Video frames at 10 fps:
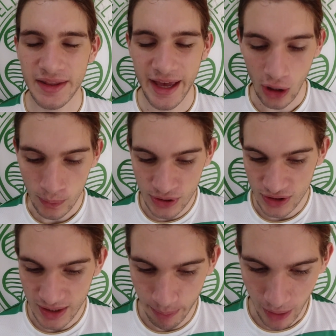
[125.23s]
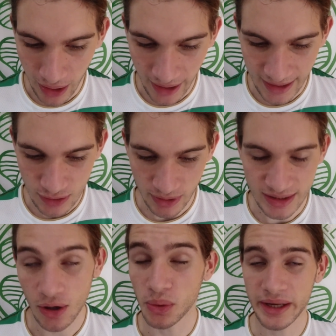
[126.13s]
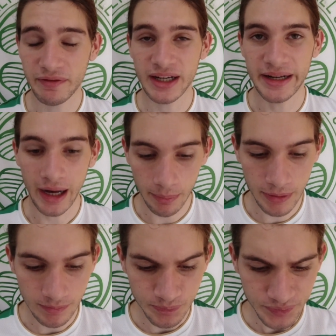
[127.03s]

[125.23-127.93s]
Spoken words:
their option to buy, I guess we could say, or given it up.